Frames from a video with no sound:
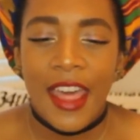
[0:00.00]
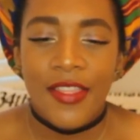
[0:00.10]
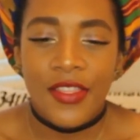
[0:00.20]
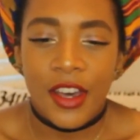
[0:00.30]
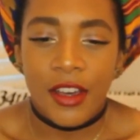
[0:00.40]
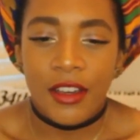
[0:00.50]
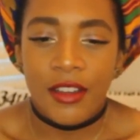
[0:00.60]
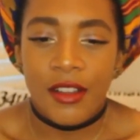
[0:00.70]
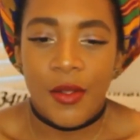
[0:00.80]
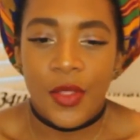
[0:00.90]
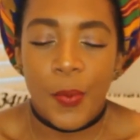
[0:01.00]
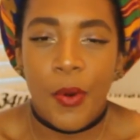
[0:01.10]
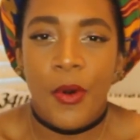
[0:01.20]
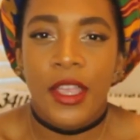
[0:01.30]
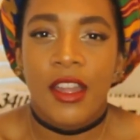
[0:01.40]
the
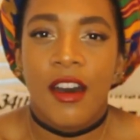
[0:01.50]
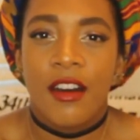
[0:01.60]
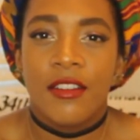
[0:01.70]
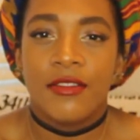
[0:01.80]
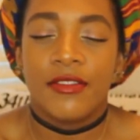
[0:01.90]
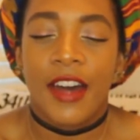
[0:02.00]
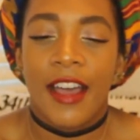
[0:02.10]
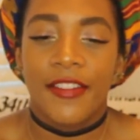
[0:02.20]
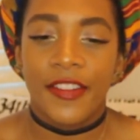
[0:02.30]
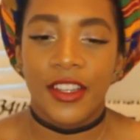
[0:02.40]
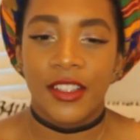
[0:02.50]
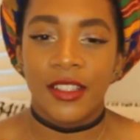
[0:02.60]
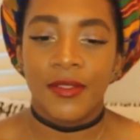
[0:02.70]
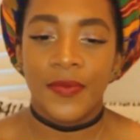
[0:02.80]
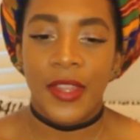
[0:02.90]
point of, I
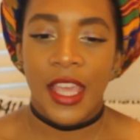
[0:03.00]
feel,